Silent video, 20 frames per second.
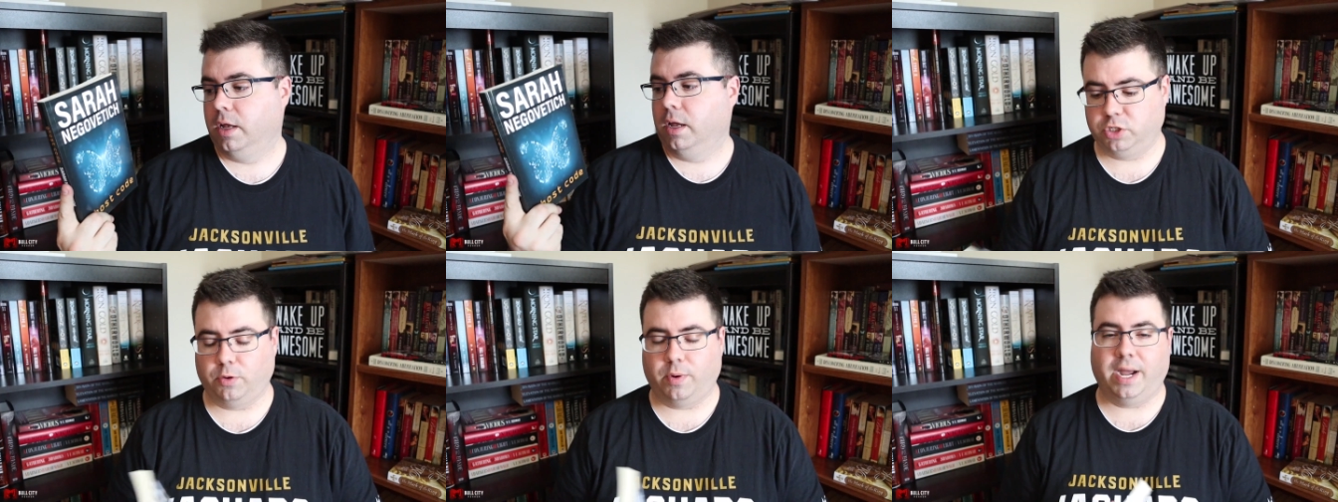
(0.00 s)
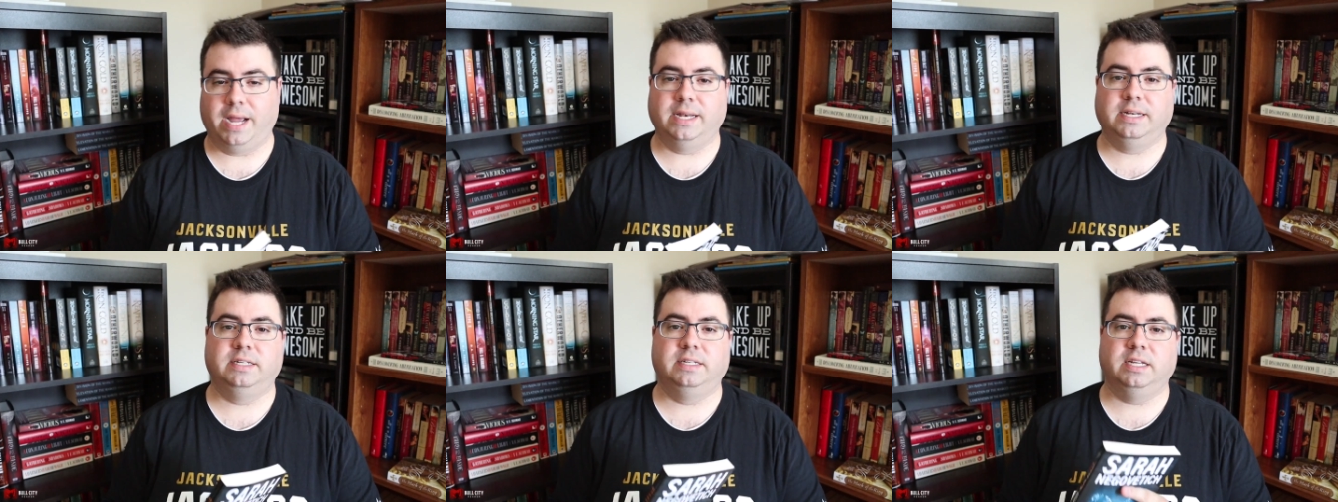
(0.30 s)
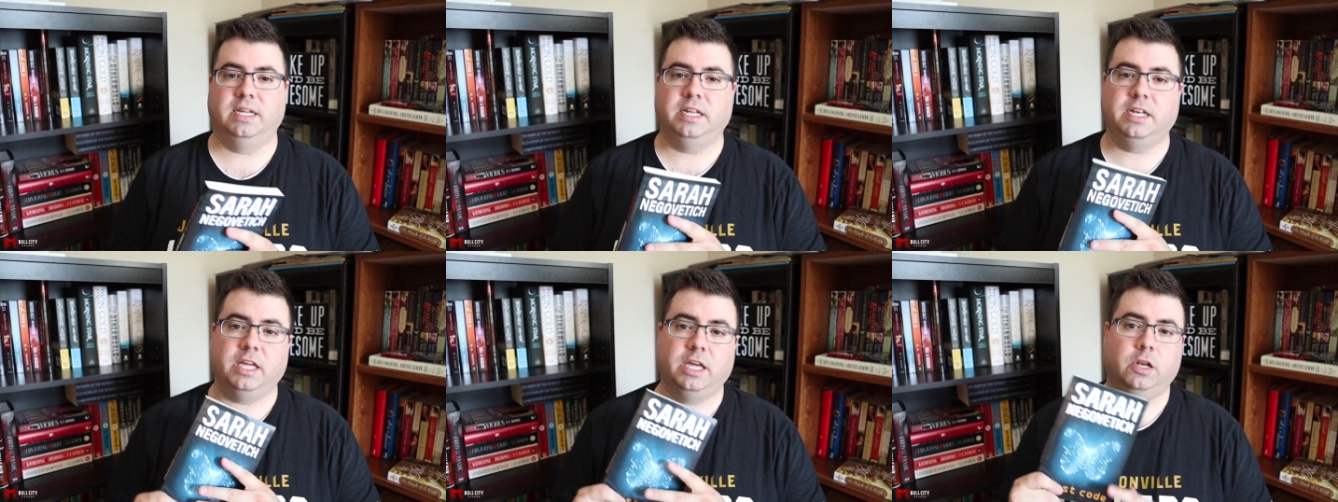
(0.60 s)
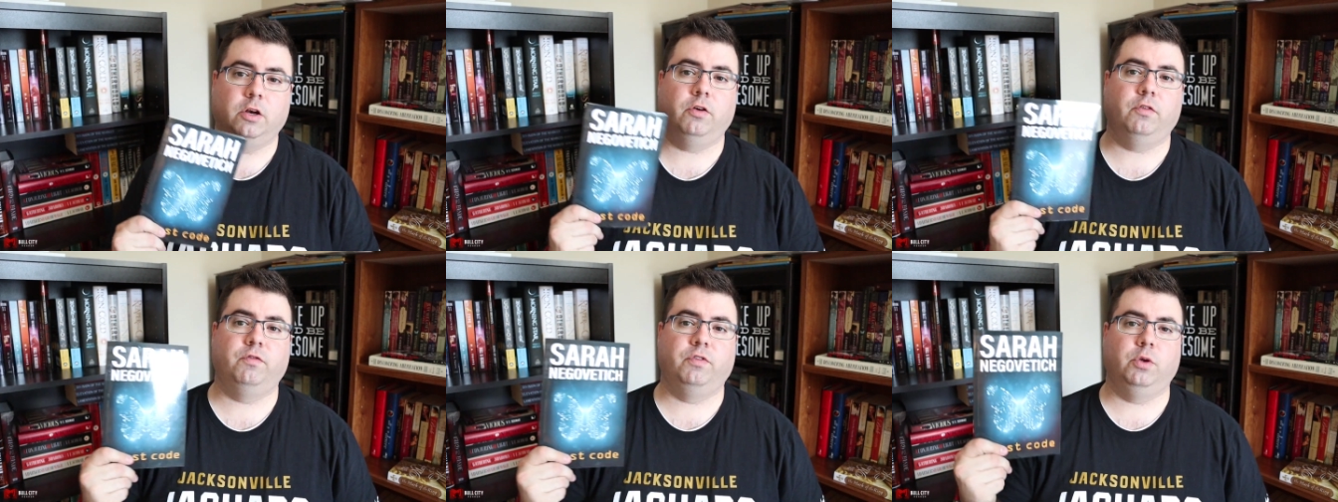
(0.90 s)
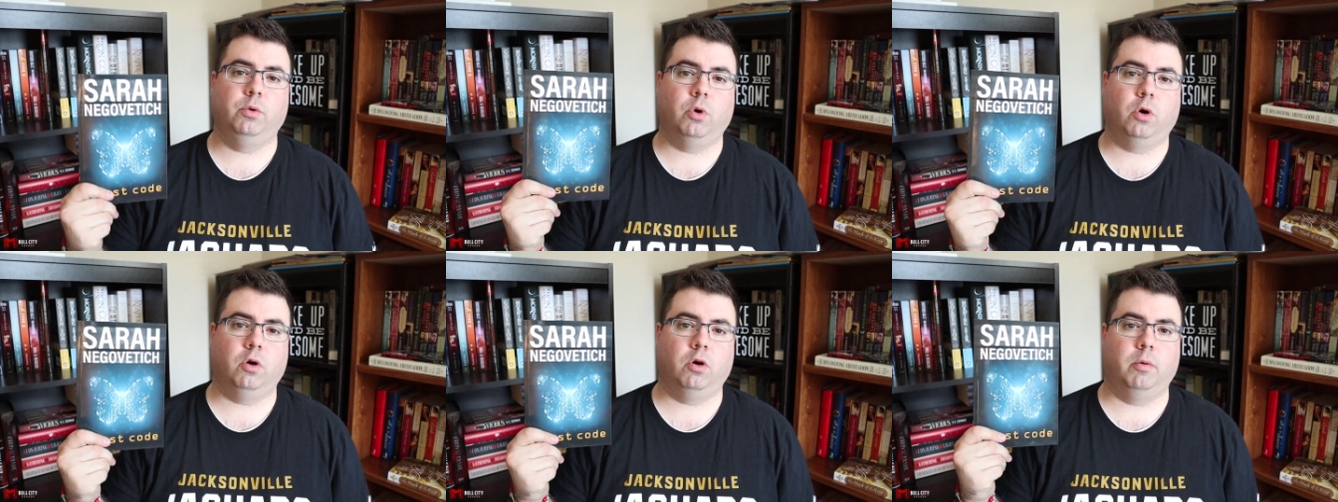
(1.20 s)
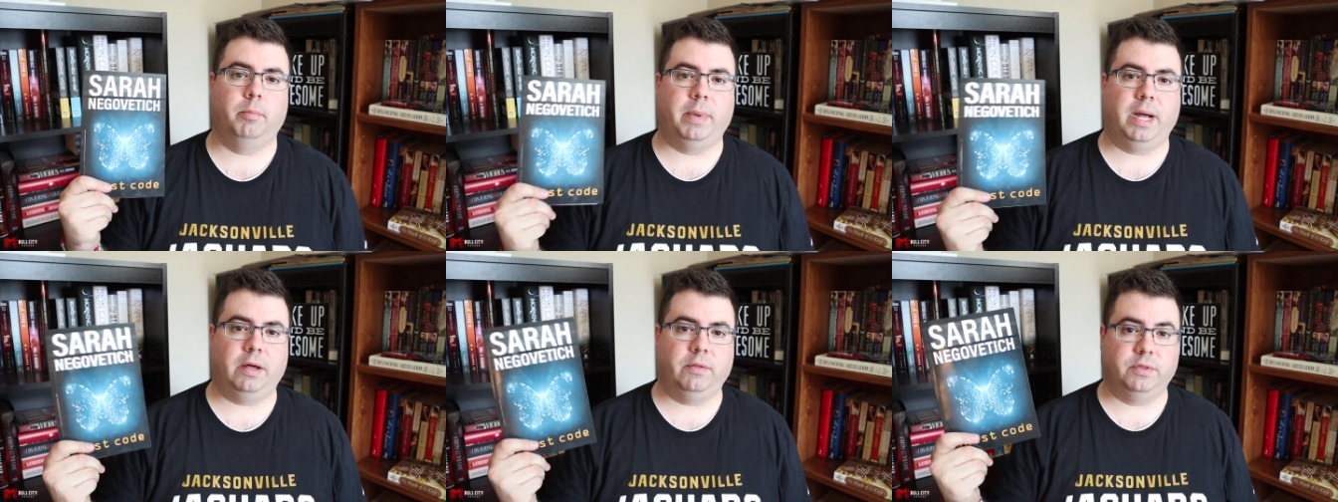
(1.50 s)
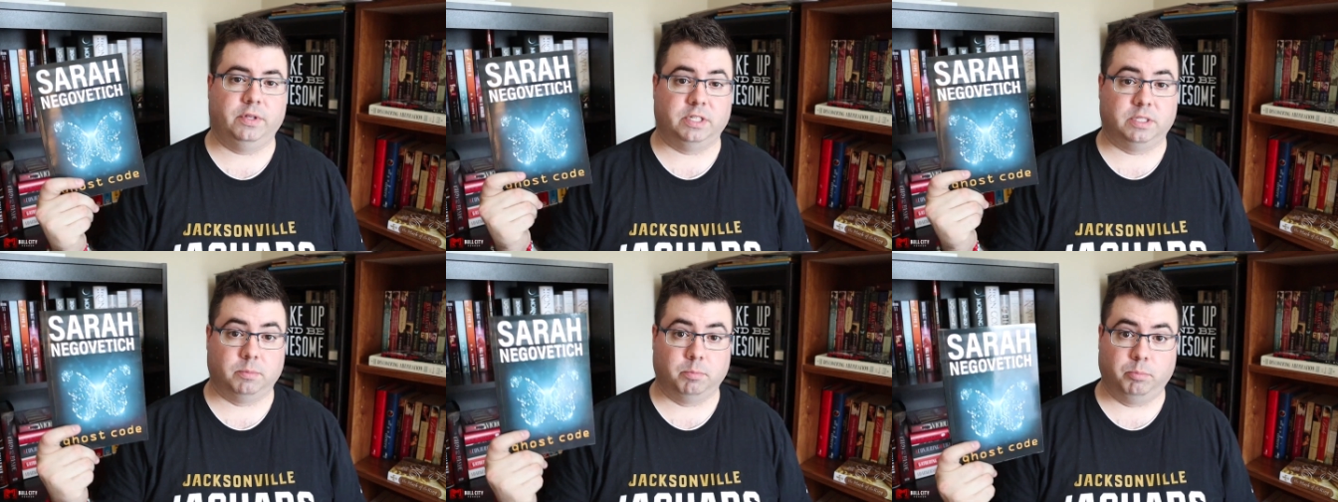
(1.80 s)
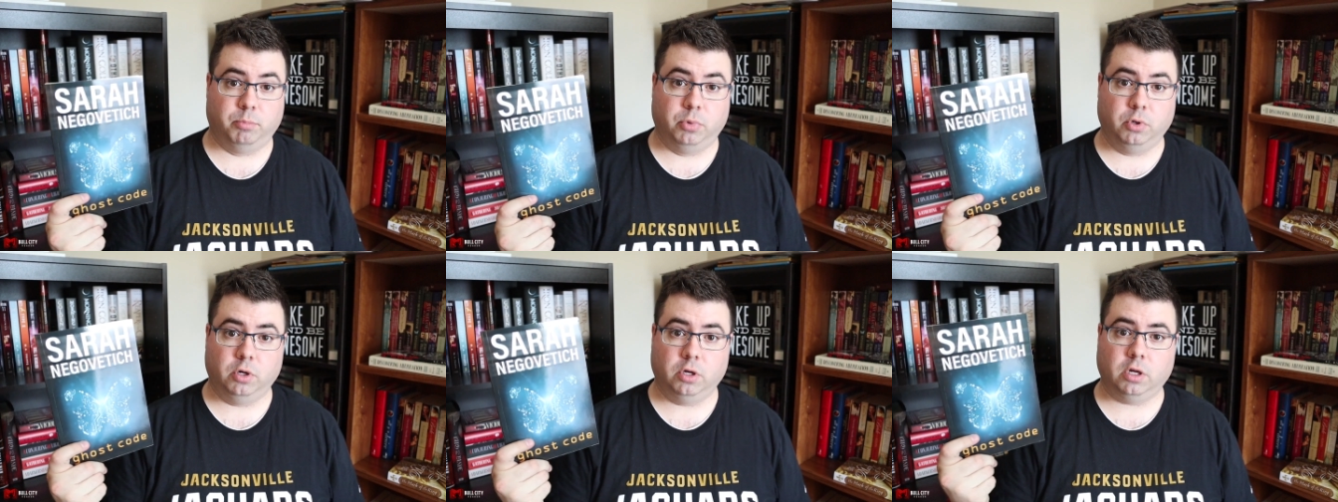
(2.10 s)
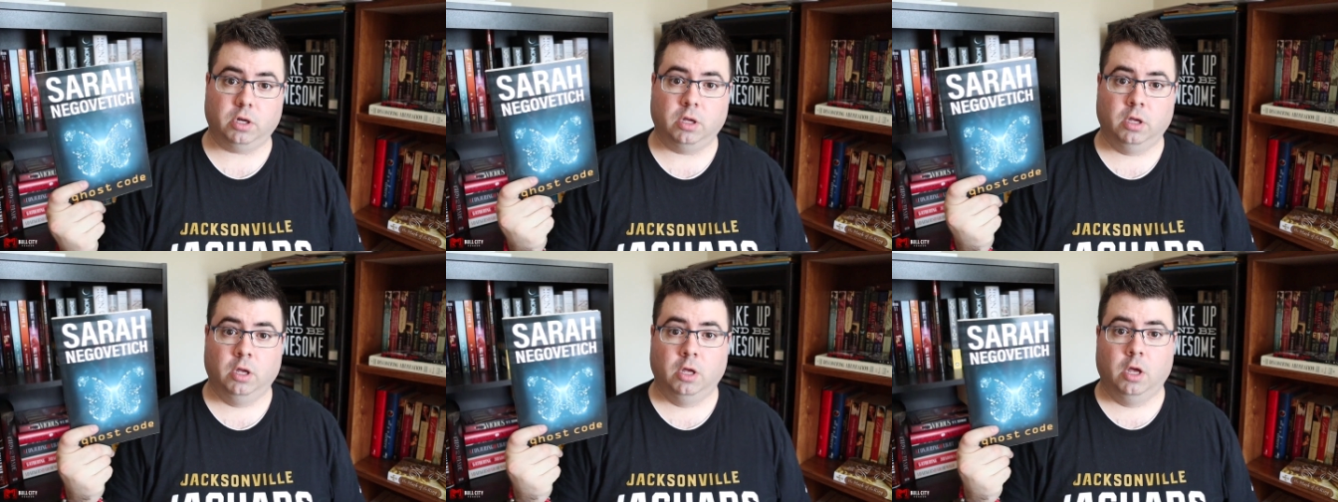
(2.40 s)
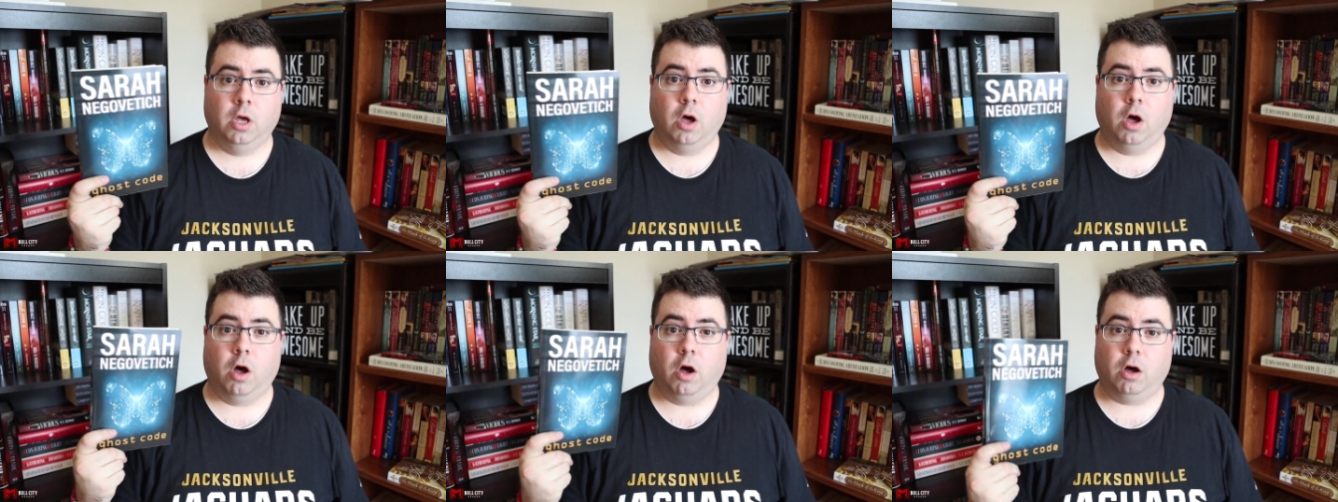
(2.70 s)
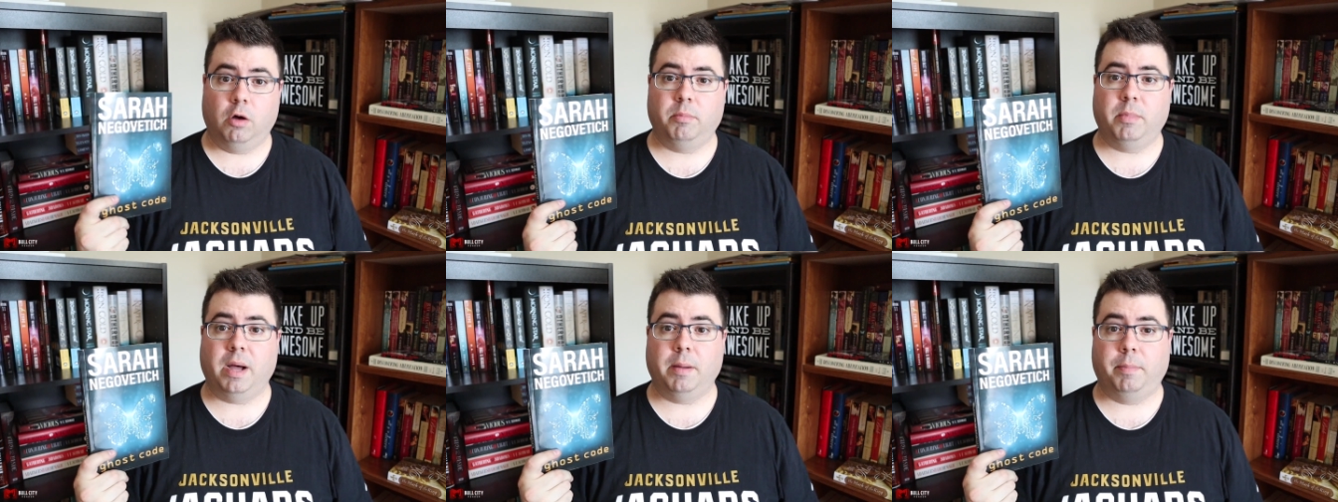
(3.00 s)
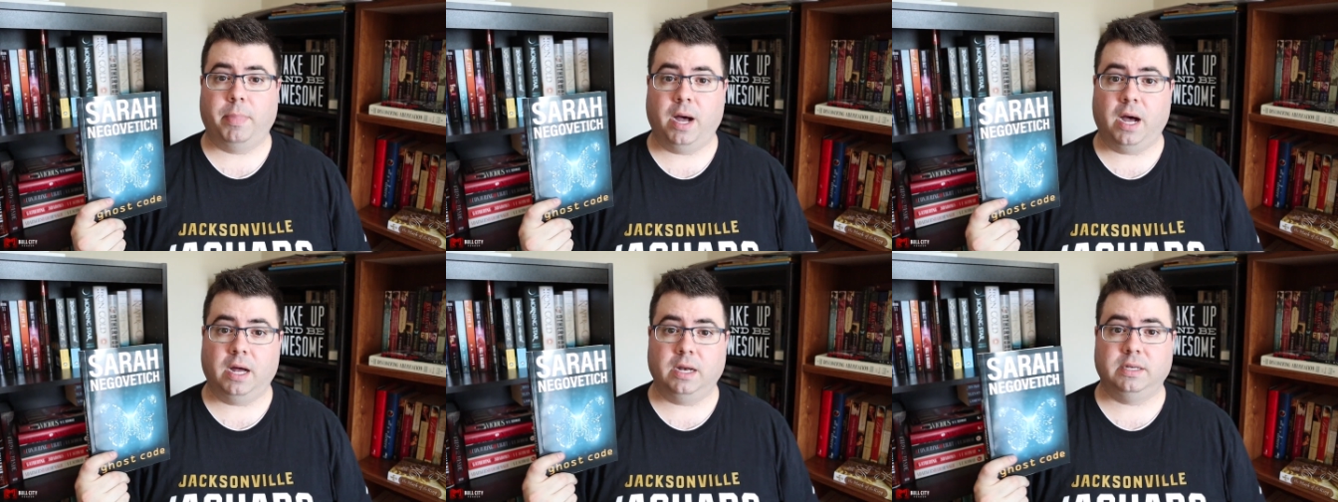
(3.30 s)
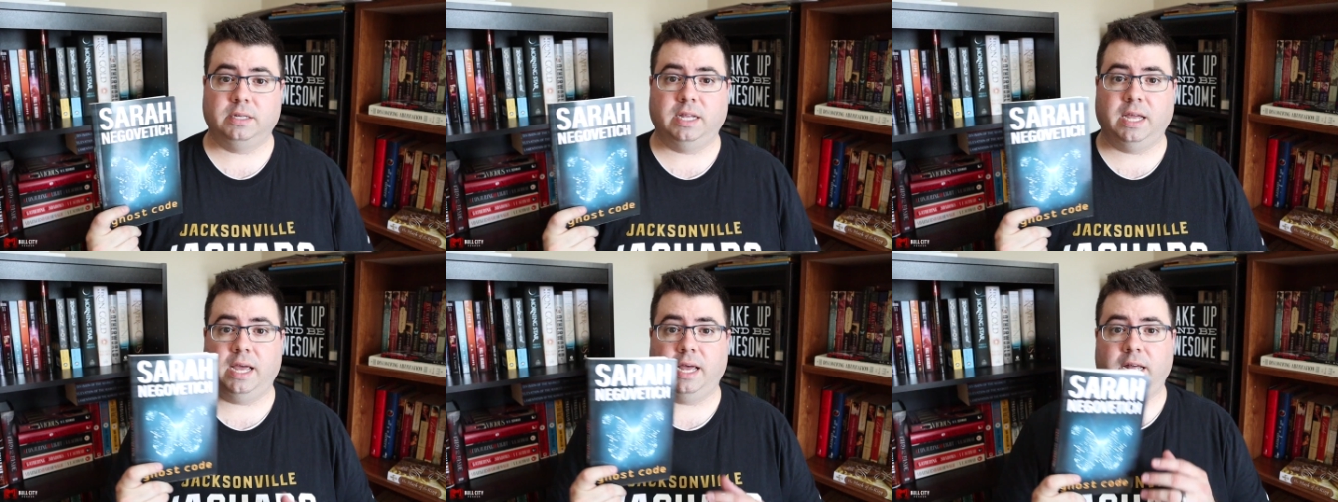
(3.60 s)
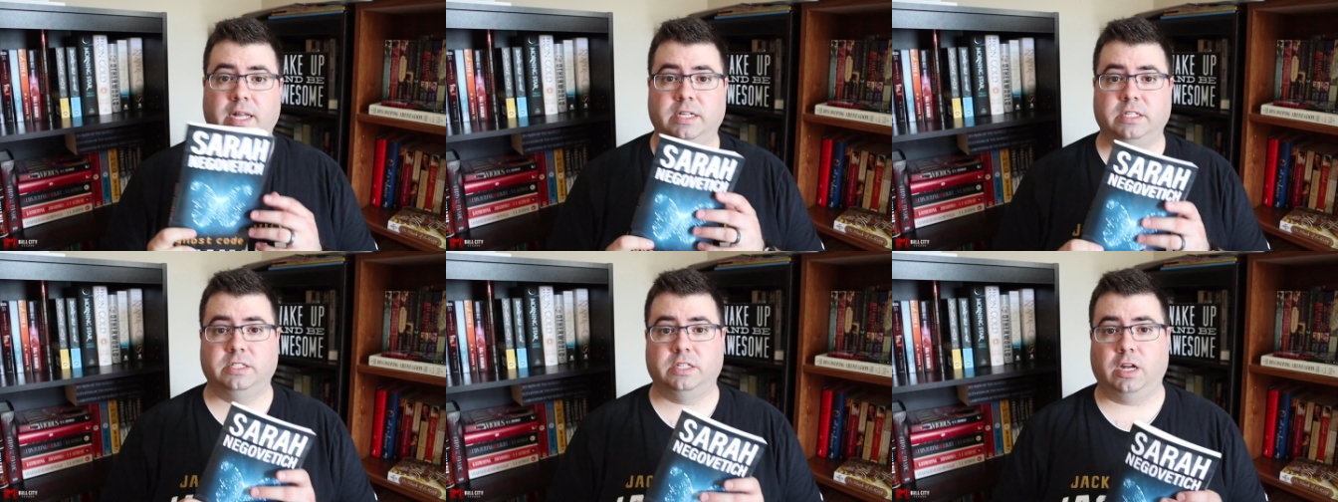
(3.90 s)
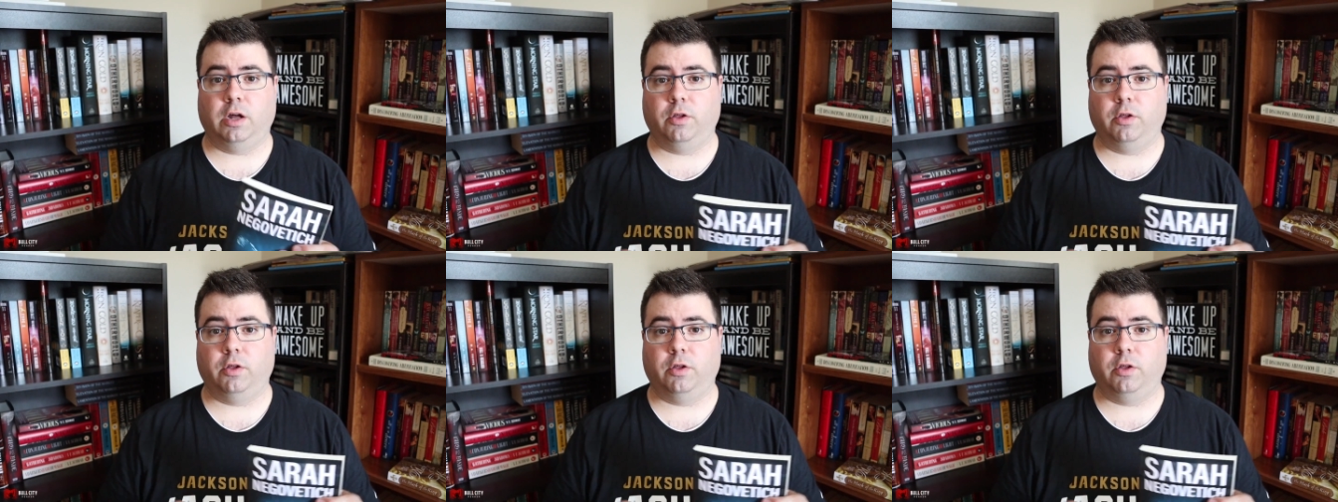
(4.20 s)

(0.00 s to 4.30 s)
So I did interview her about this book on my podcast.